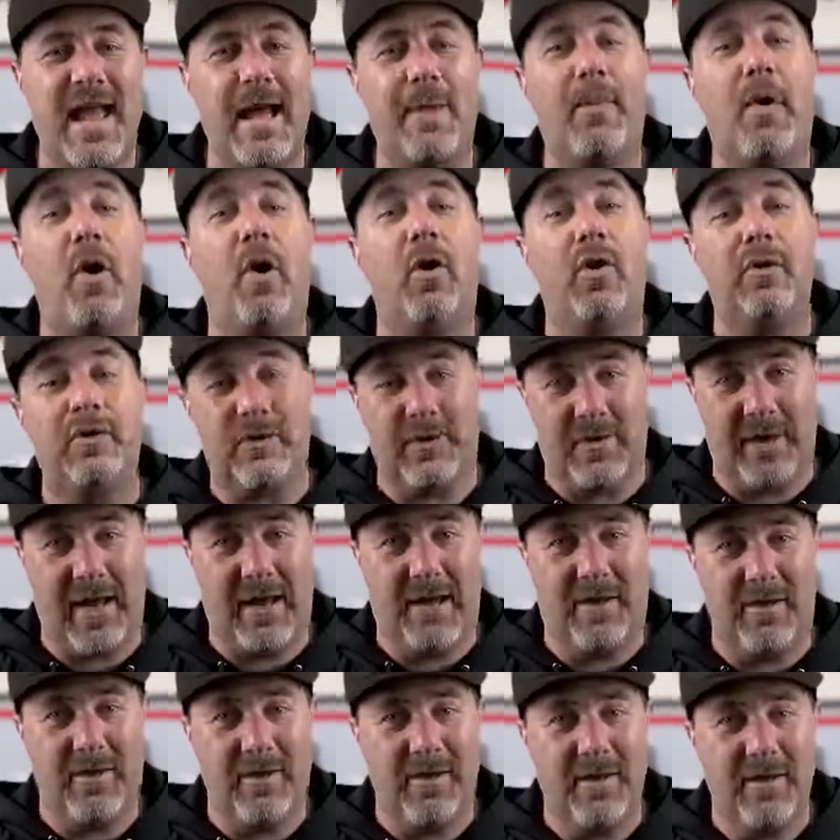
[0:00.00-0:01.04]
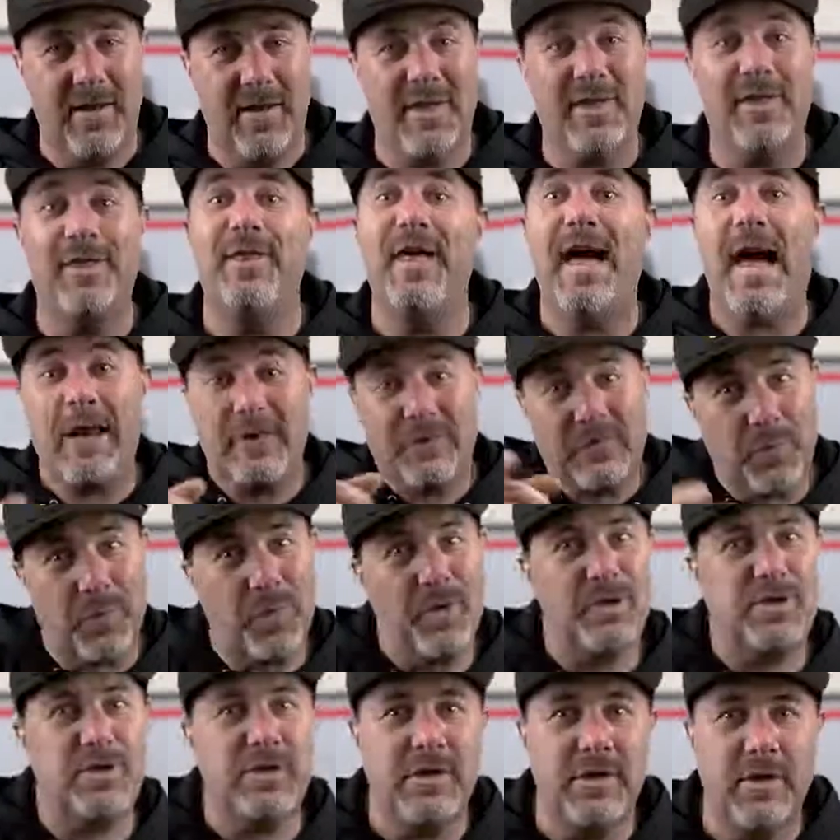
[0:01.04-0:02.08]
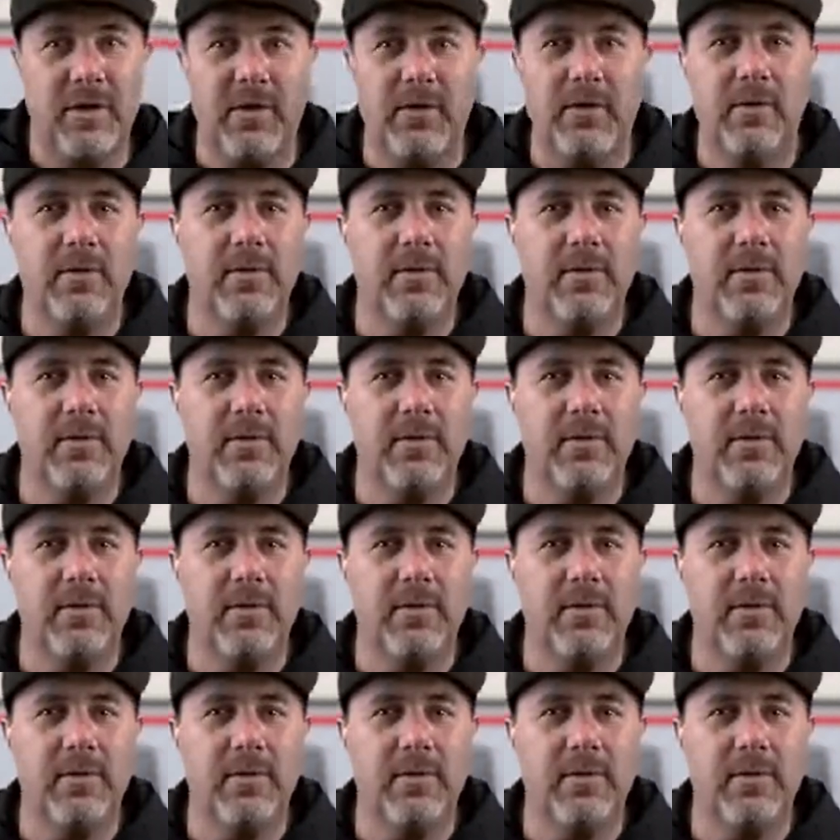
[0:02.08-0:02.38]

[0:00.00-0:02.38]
amp alternator. That's what you do.